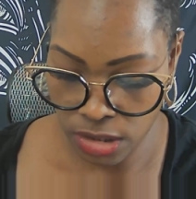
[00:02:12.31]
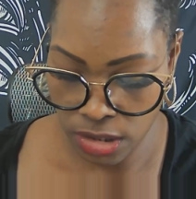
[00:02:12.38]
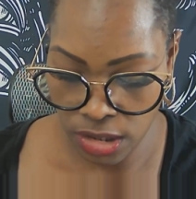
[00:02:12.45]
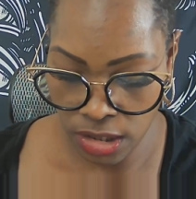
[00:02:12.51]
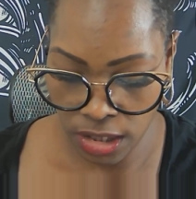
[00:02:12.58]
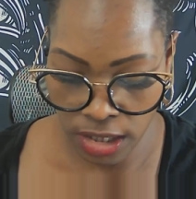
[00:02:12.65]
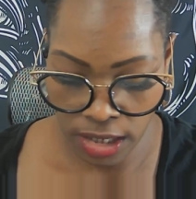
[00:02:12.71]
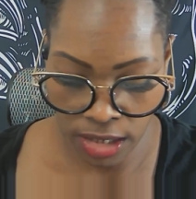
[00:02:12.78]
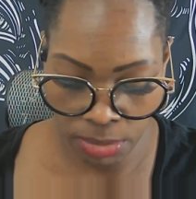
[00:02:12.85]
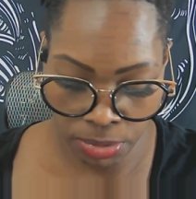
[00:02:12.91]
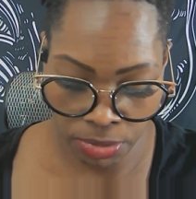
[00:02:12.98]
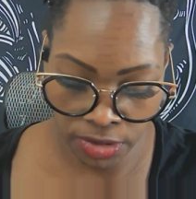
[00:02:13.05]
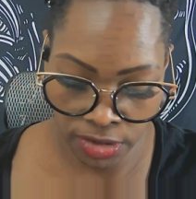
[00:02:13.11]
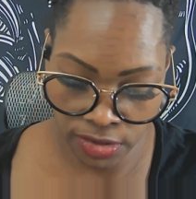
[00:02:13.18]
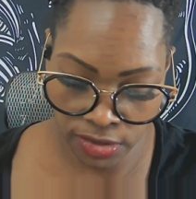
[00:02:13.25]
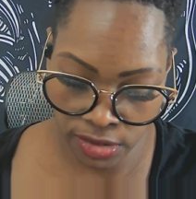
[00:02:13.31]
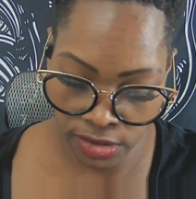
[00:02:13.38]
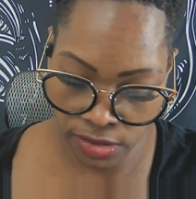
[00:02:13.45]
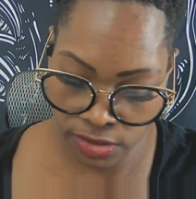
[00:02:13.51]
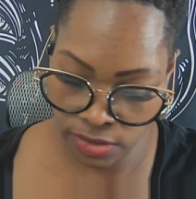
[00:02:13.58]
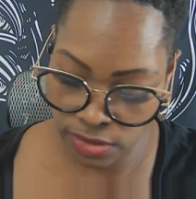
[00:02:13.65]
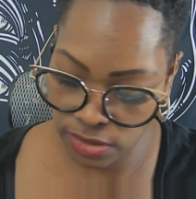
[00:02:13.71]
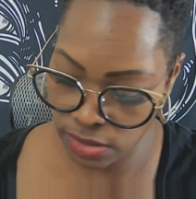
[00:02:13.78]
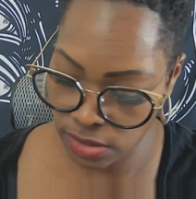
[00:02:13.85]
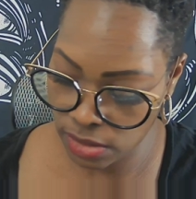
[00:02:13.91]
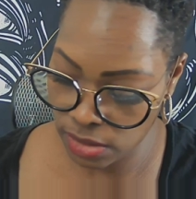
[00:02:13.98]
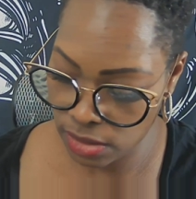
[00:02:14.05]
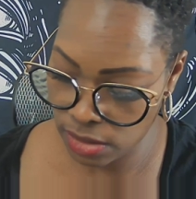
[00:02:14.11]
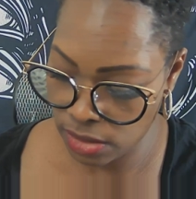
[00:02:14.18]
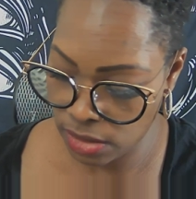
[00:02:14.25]
The High Priestess.
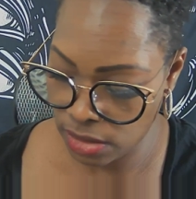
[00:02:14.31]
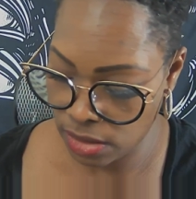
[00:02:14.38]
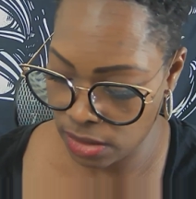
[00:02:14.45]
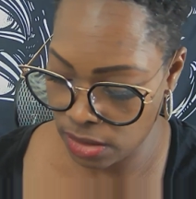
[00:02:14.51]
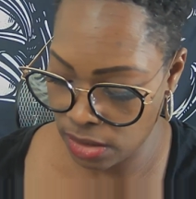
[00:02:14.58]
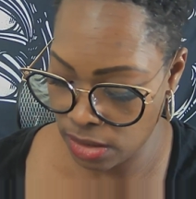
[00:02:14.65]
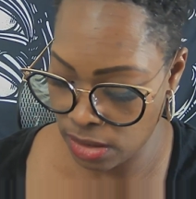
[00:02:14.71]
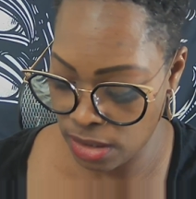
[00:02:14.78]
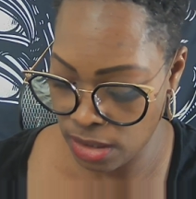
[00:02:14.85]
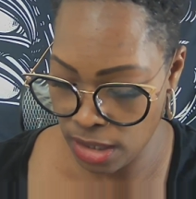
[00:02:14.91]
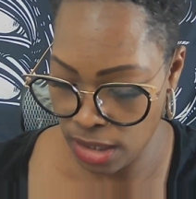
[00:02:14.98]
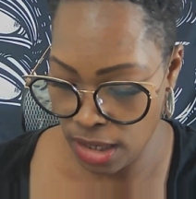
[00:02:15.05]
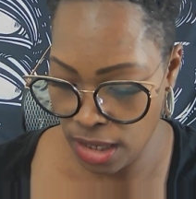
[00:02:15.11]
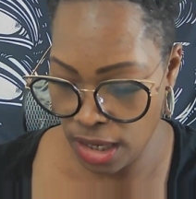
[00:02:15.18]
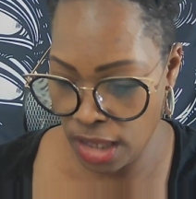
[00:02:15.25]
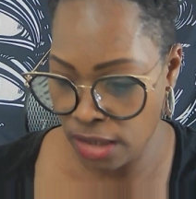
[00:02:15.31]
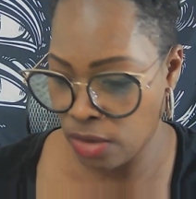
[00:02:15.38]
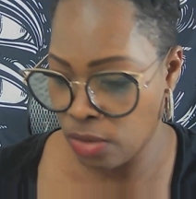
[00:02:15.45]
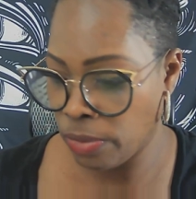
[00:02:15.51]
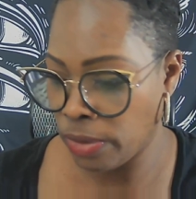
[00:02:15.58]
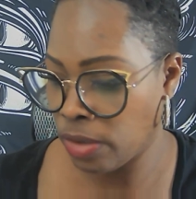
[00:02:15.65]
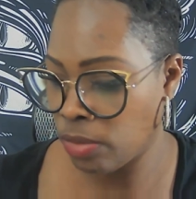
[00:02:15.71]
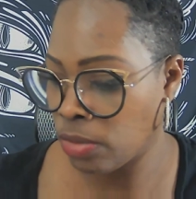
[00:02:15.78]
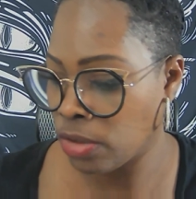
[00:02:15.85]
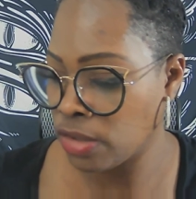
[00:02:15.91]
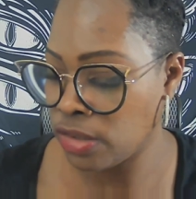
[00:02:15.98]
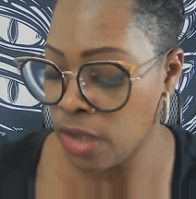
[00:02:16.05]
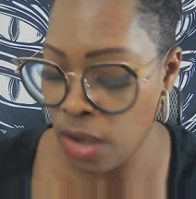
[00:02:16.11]
And the Queen of Wands.